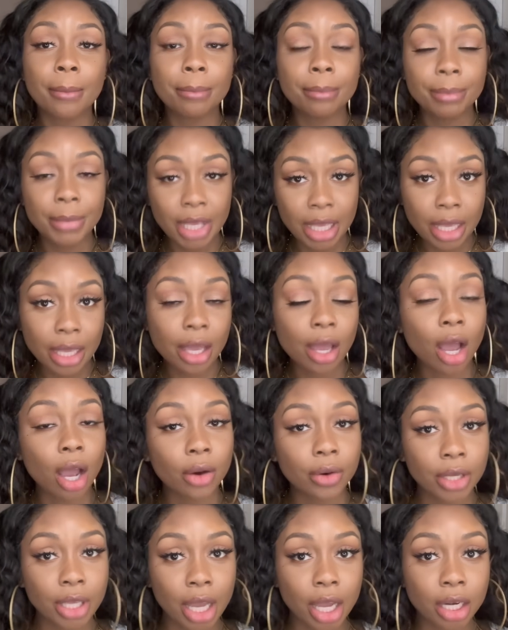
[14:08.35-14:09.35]
me,
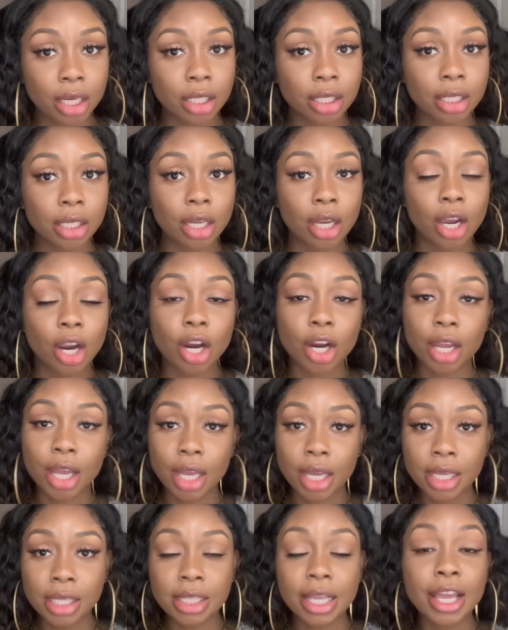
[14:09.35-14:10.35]
Ariana, her
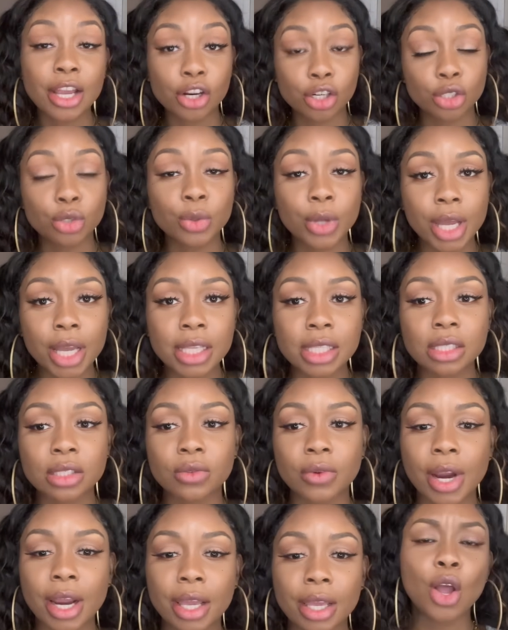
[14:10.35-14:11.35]
cousin, and her two cousins,
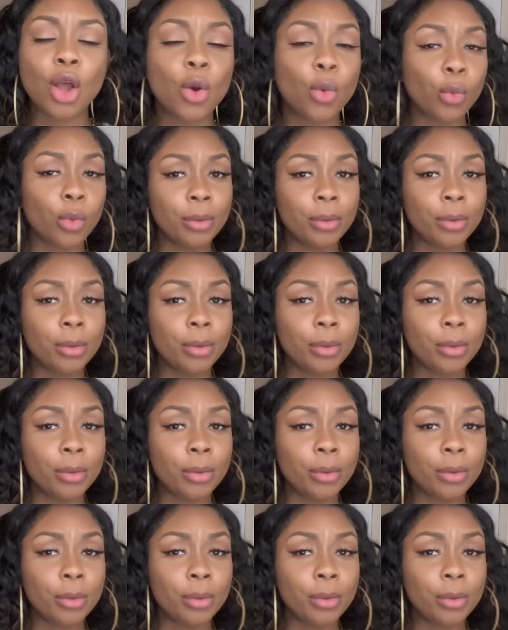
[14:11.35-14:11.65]
right?